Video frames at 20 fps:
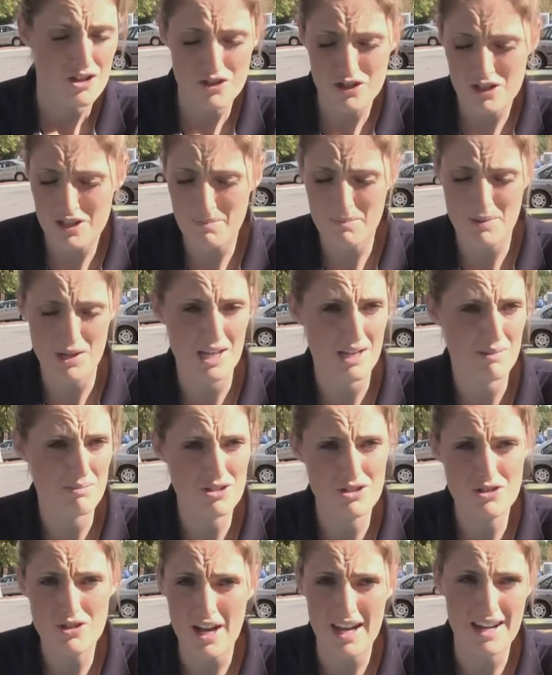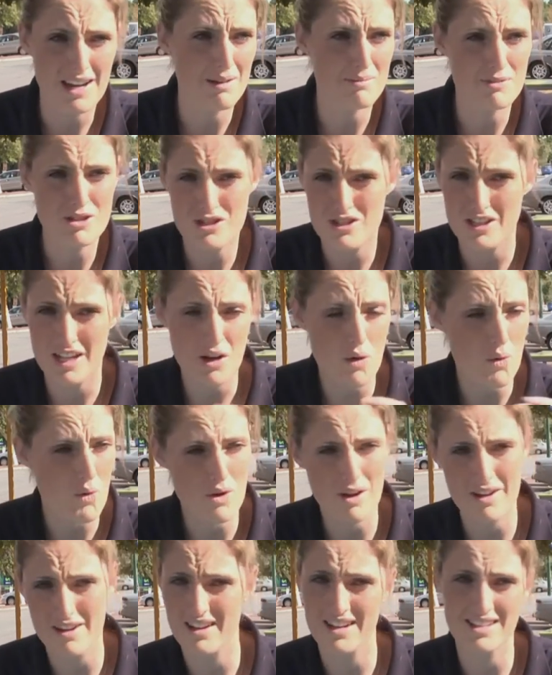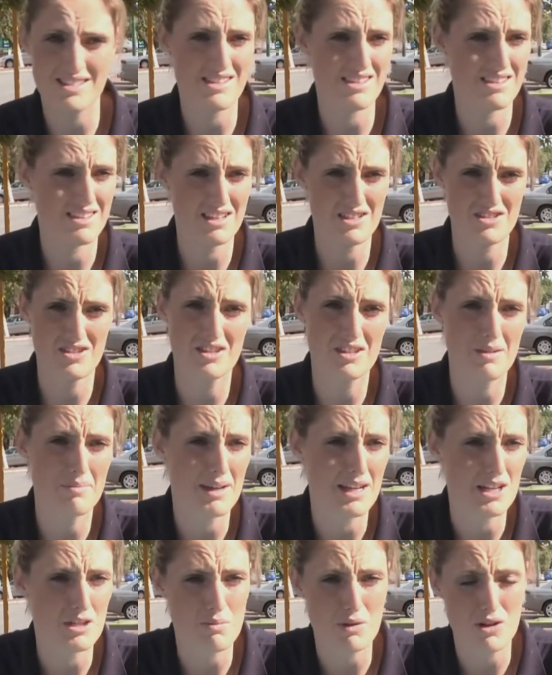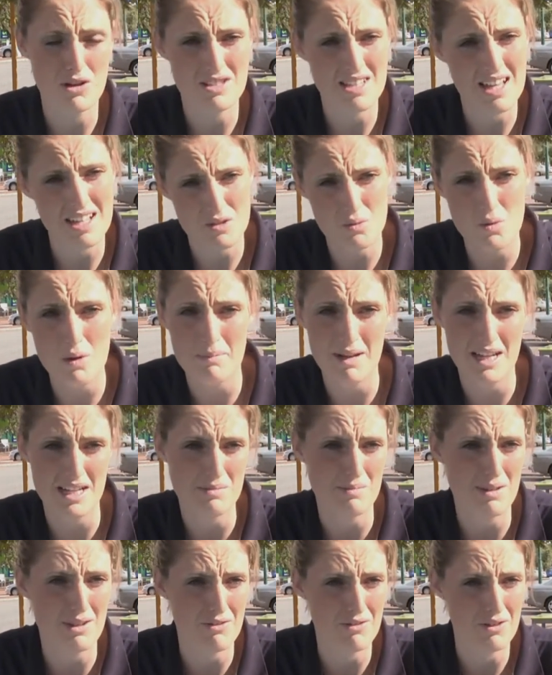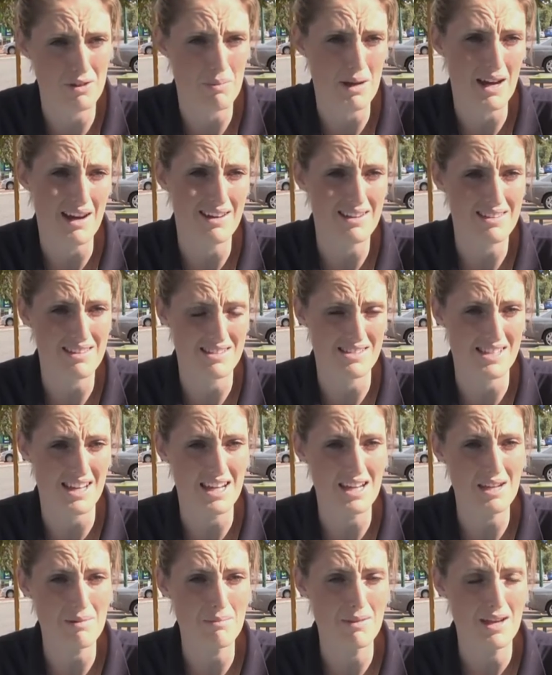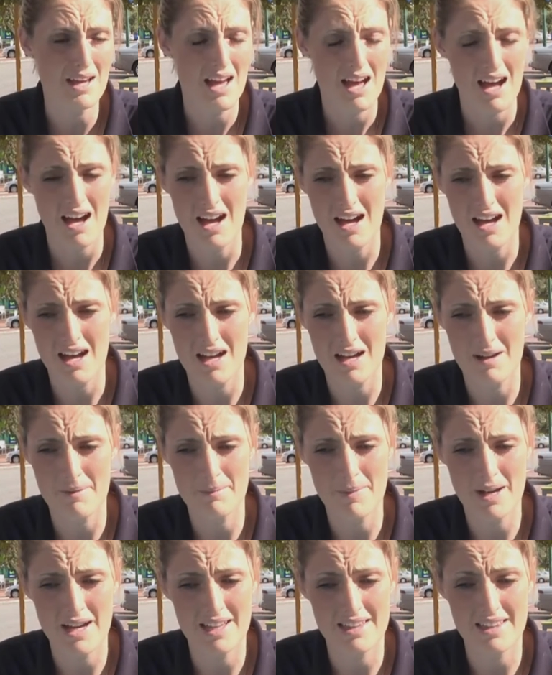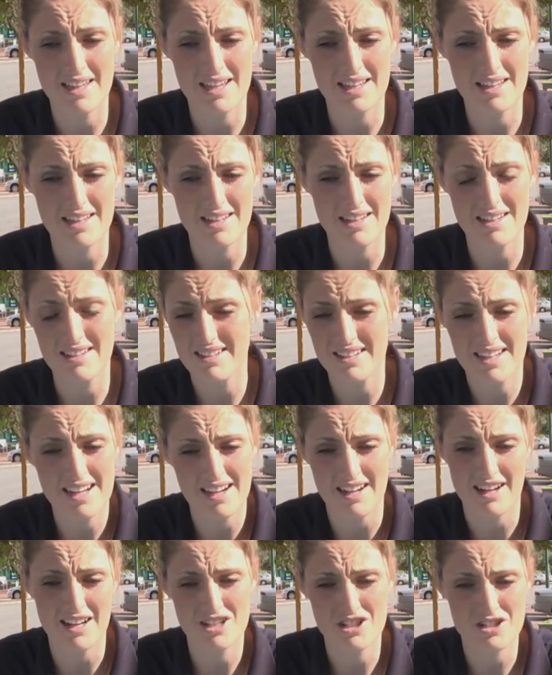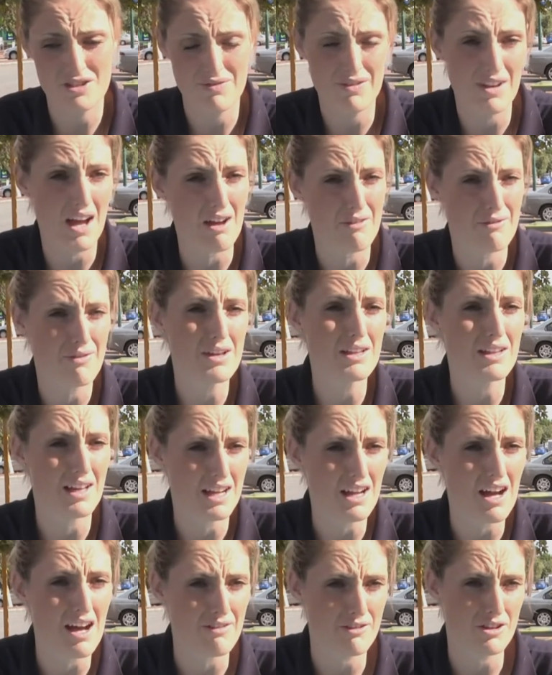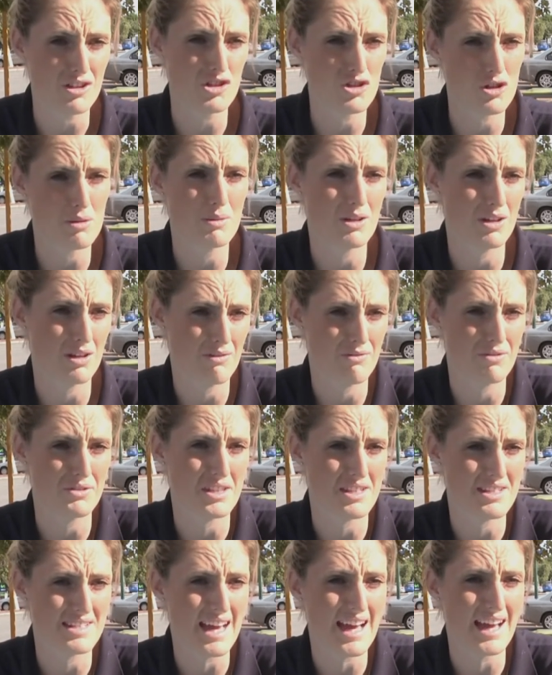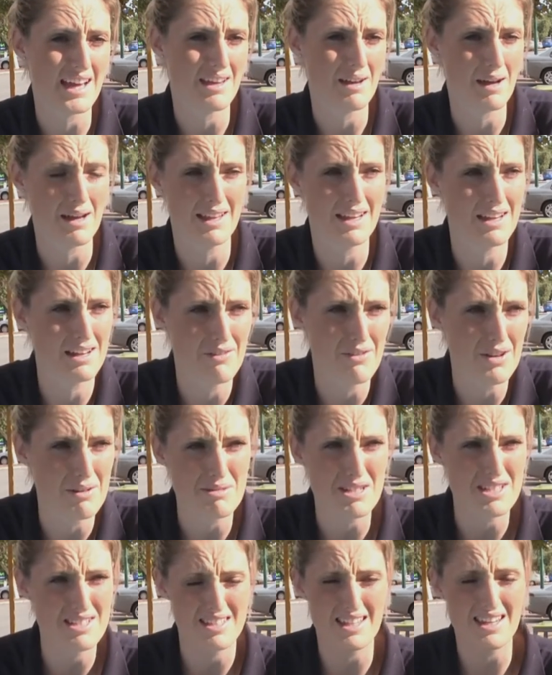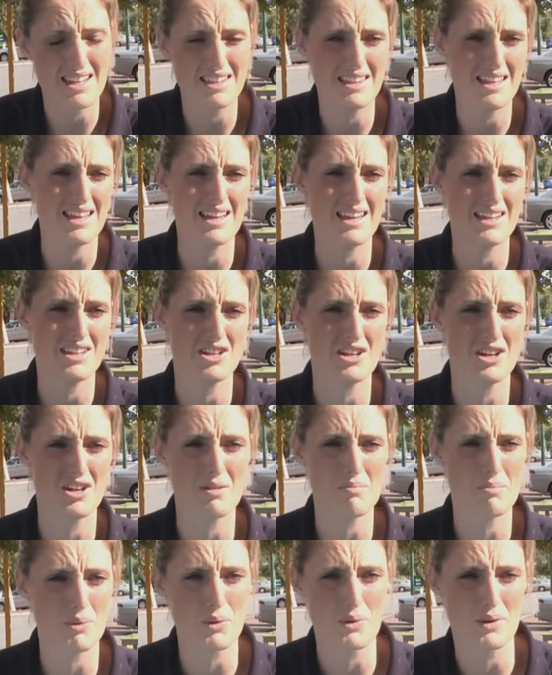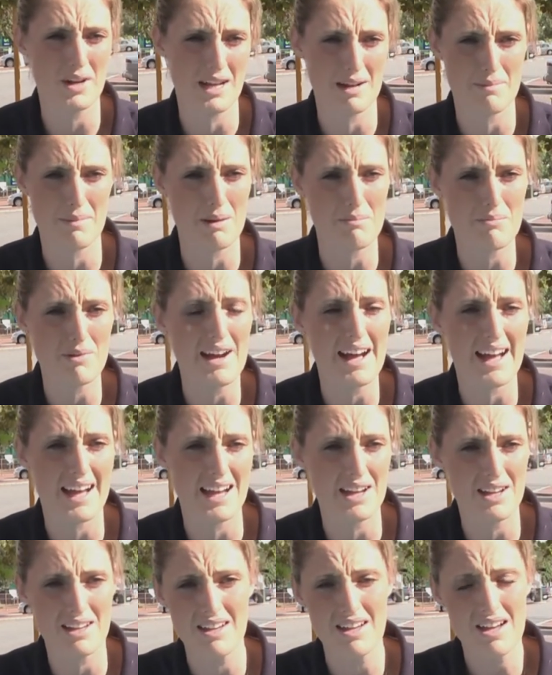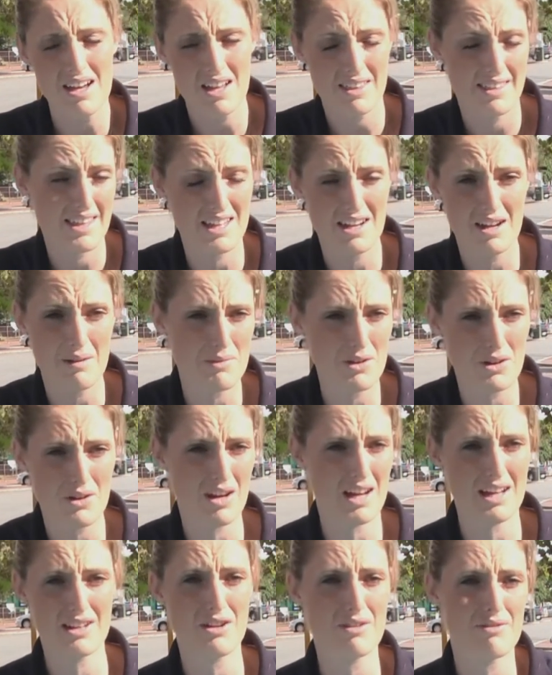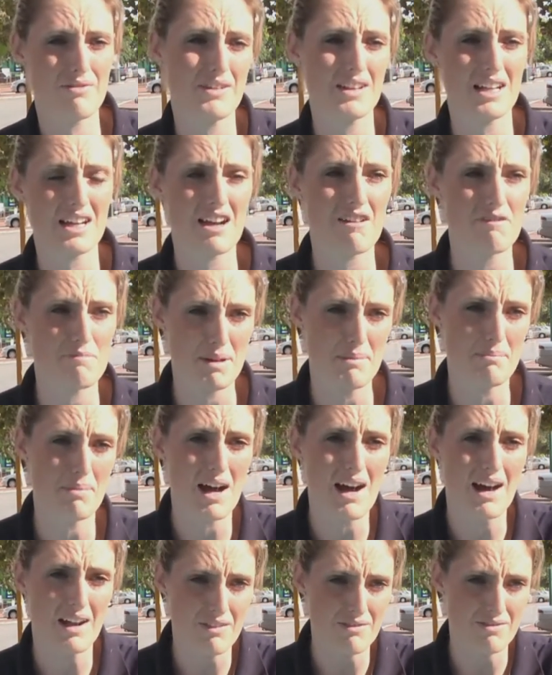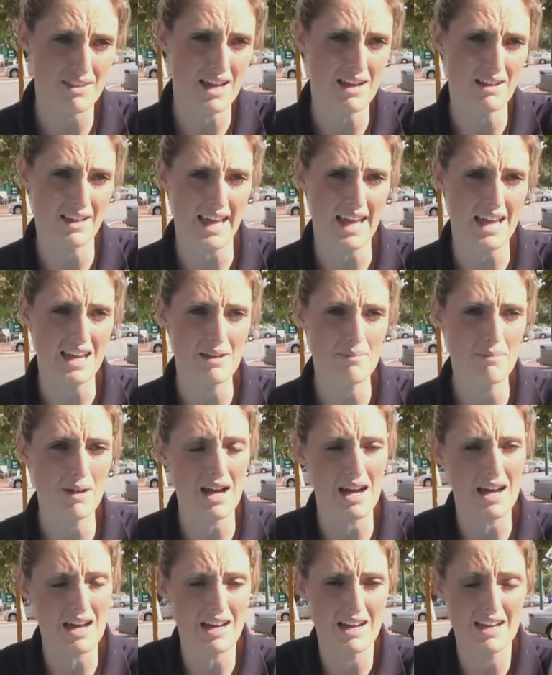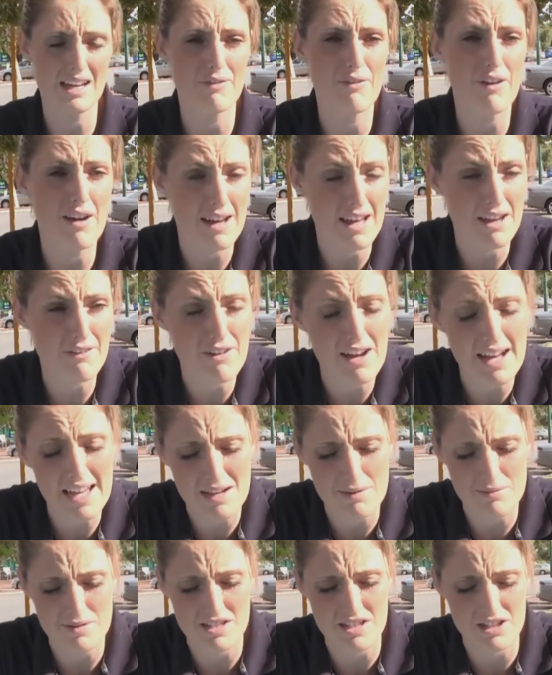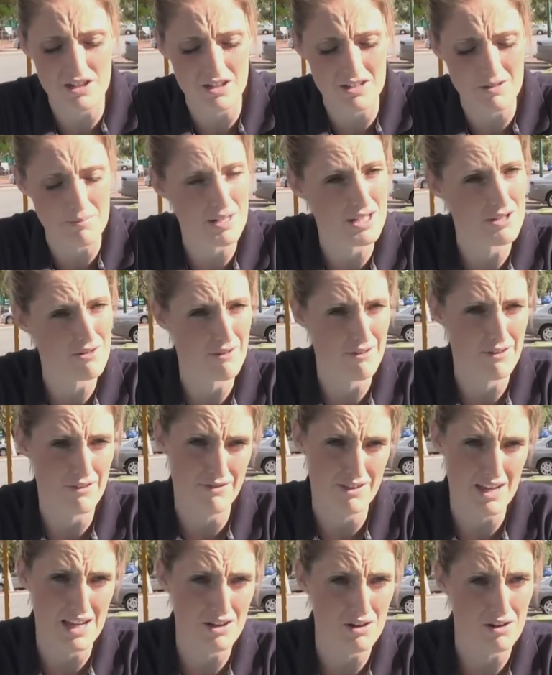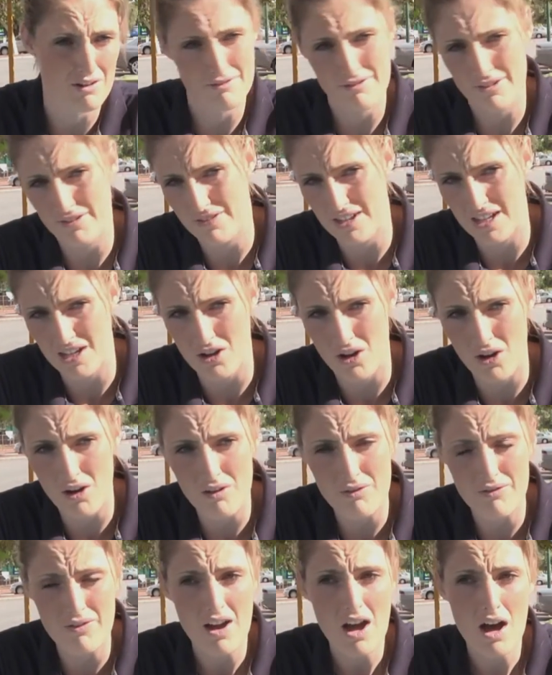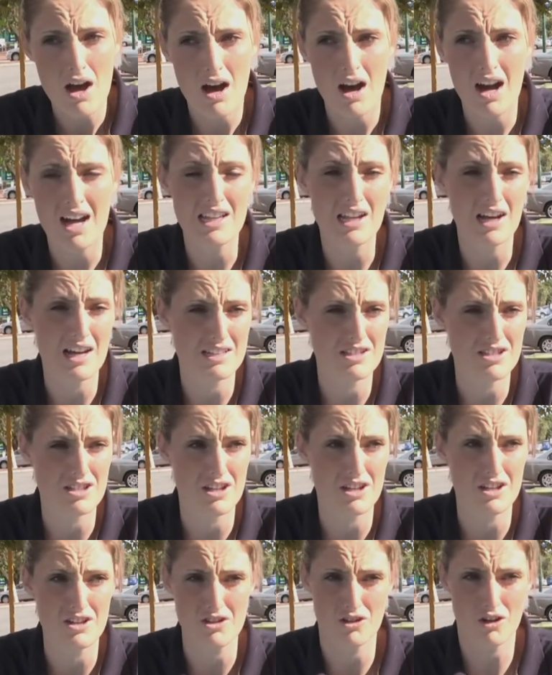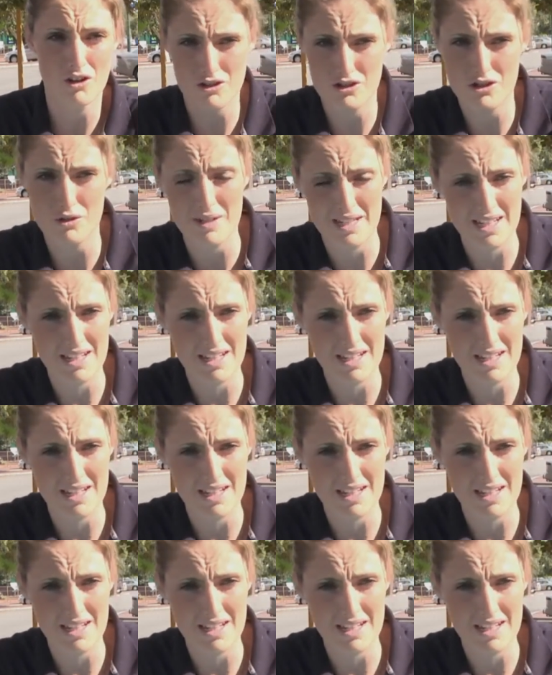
do the bibs, and I'm just like organizing things on the bench because that's what makes me feel part of the team. I feel like I've contributed for the day. And if I'm just sitting there, bored out of my brain, then I don't feel like I've been part of that game. If I am sitting on the bench for 15 on, 15 off, I like to not do